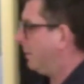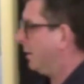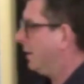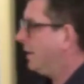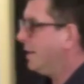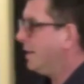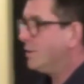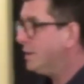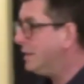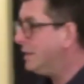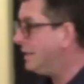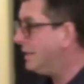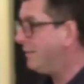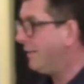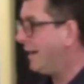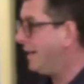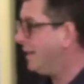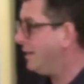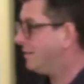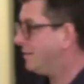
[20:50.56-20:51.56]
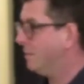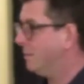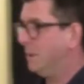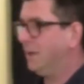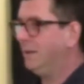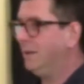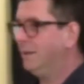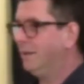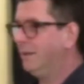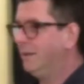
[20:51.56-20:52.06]
She didn't leave any to
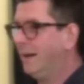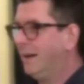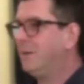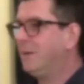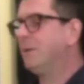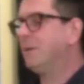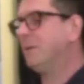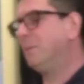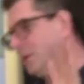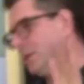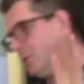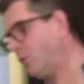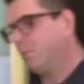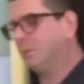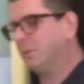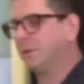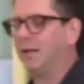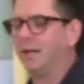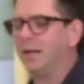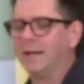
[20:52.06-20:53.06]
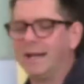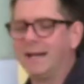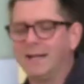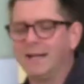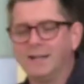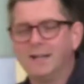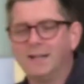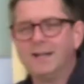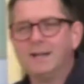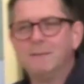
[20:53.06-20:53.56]
me. Anyway, we can talk about that again.
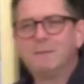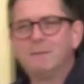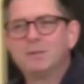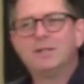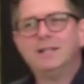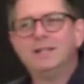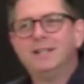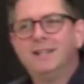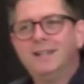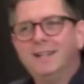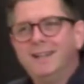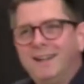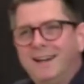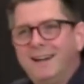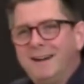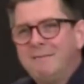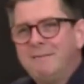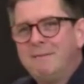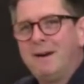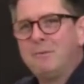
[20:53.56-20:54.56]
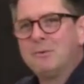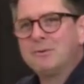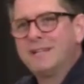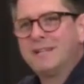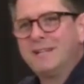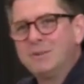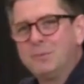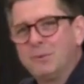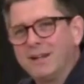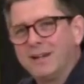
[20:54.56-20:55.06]
But she, I won't tell
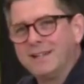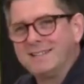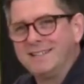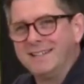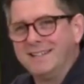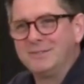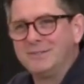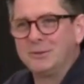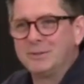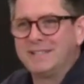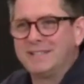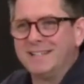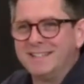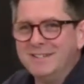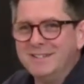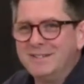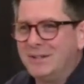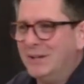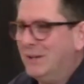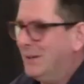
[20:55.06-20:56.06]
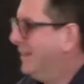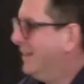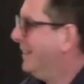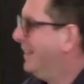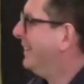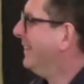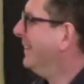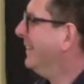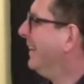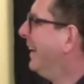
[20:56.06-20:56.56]
you what I did or didn't do.
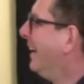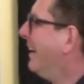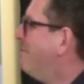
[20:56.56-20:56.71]
I